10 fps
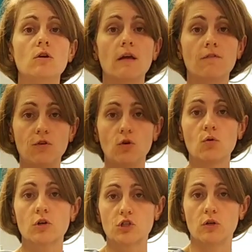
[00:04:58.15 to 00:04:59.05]
if you
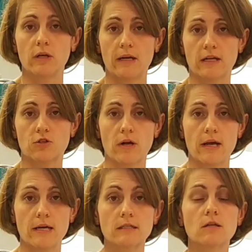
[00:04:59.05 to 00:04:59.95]
are shooting
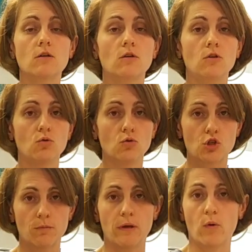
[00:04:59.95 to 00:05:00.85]
x-rays, you
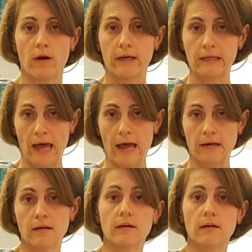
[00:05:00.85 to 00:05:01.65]
should be wearing lead.